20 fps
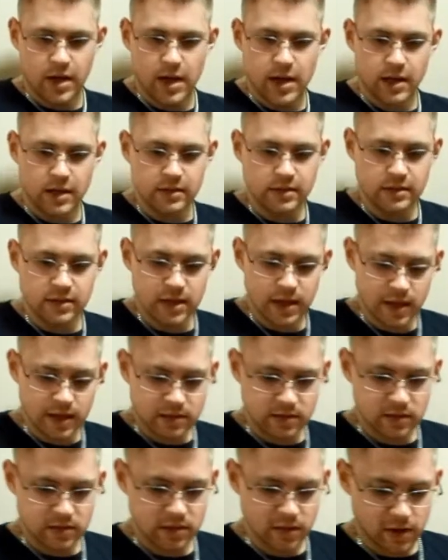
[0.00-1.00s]
it is
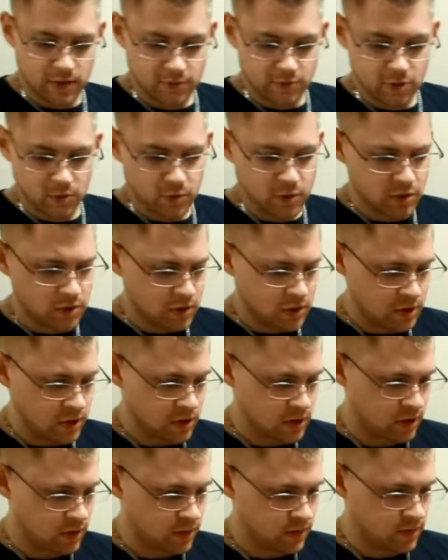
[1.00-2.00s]
nice, it's comfortable,
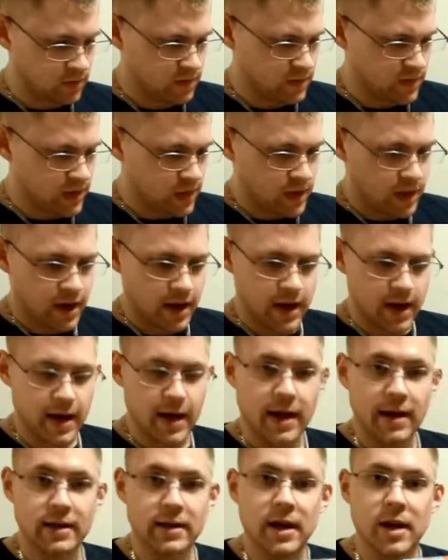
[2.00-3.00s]

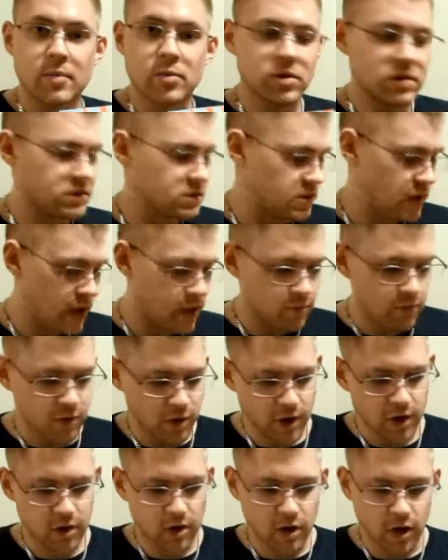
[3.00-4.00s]
and I'm going to slam
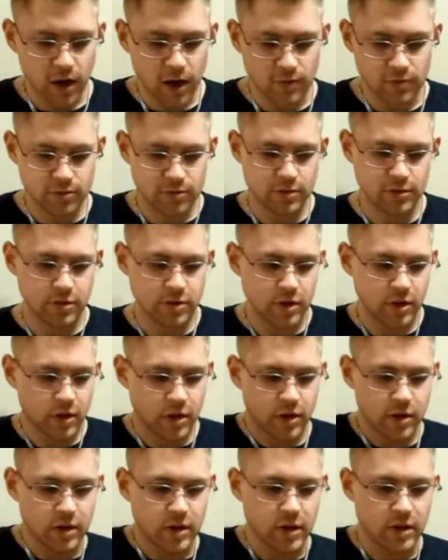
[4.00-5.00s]
fire off
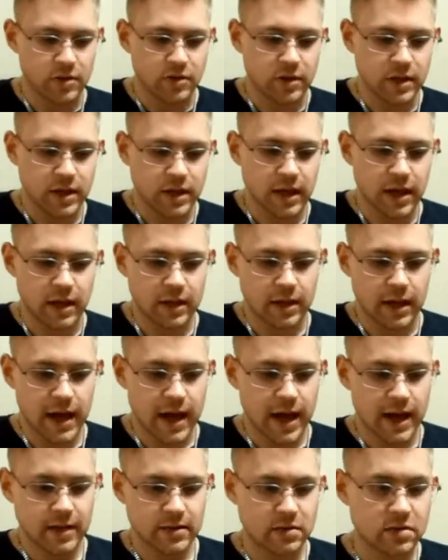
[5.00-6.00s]
the
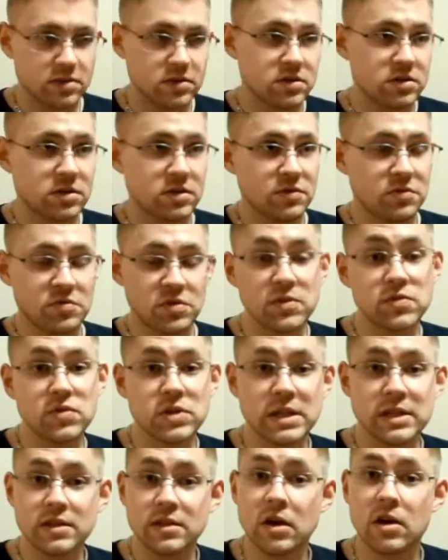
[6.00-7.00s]
last
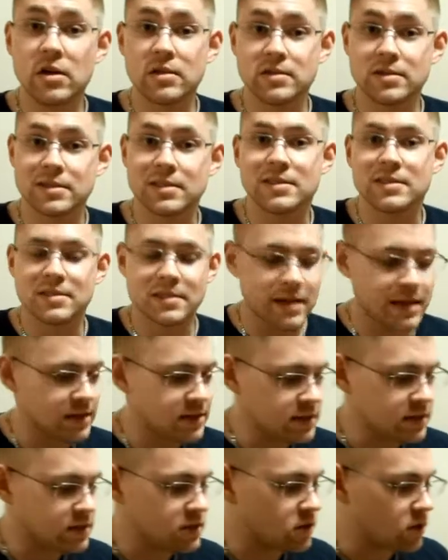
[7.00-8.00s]
15 darts in this
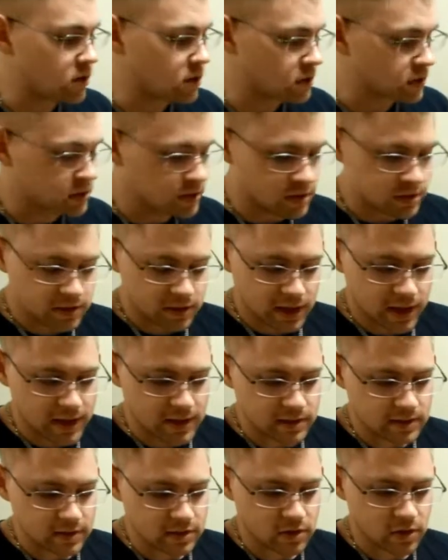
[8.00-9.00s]
18
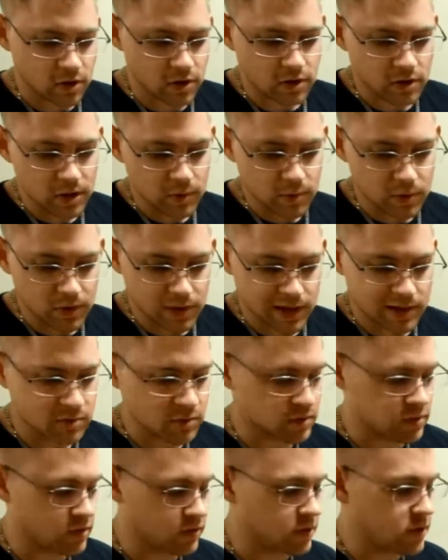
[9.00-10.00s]
dart clip.
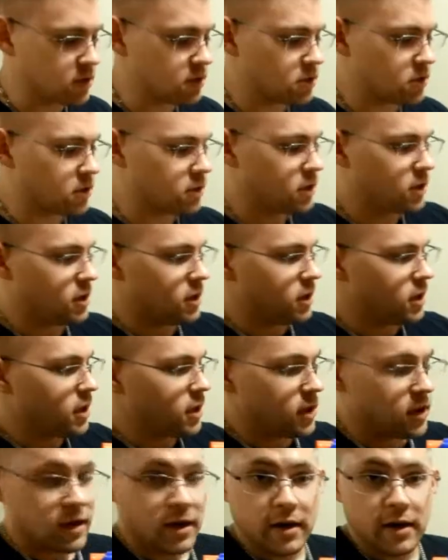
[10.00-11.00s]
Last one's over here,
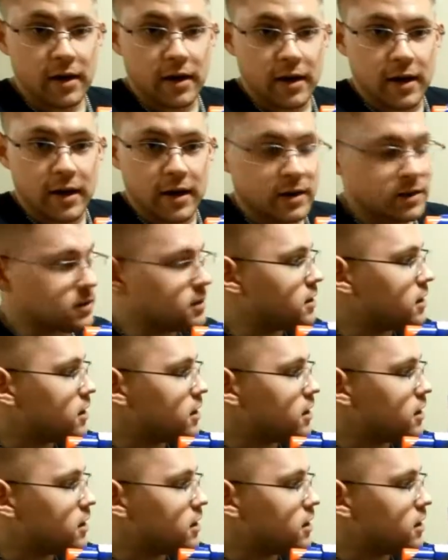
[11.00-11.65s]
and